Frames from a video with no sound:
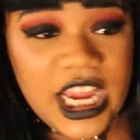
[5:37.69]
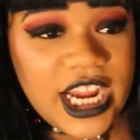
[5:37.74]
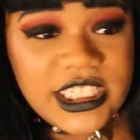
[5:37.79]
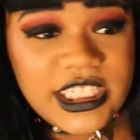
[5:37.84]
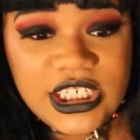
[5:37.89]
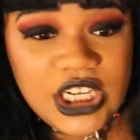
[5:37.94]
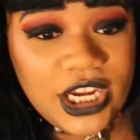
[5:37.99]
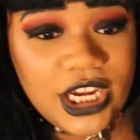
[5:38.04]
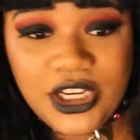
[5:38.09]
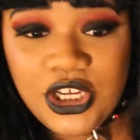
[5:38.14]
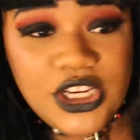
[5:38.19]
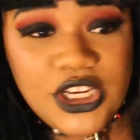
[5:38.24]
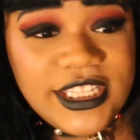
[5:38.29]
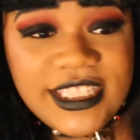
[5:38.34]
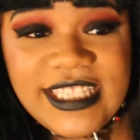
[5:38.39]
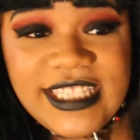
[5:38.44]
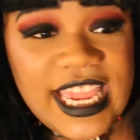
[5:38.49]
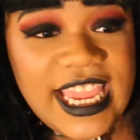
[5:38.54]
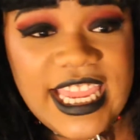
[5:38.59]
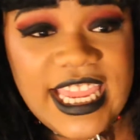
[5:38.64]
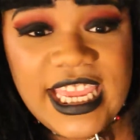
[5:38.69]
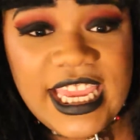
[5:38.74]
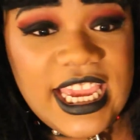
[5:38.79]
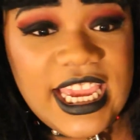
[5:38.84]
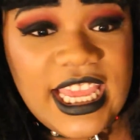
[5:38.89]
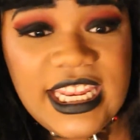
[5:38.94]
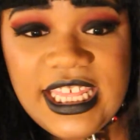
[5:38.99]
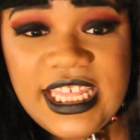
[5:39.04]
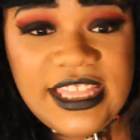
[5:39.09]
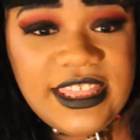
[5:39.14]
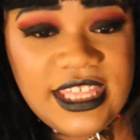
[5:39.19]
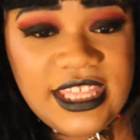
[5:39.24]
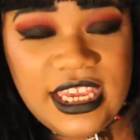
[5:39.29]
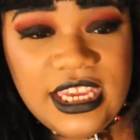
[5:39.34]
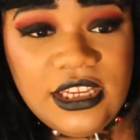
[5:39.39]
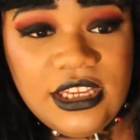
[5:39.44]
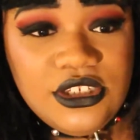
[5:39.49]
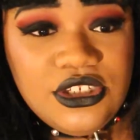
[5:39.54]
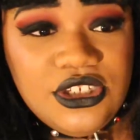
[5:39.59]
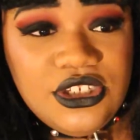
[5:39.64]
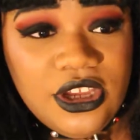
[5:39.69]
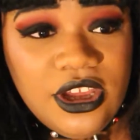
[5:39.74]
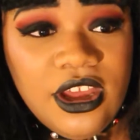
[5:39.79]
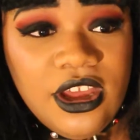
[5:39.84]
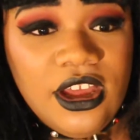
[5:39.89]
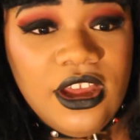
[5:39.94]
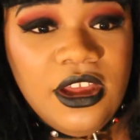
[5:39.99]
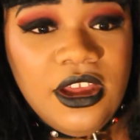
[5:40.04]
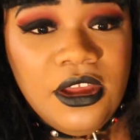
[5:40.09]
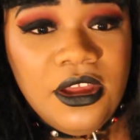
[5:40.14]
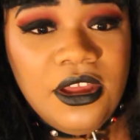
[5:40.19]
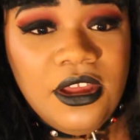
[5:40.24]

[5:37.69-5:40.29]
I couldn't say anything to her.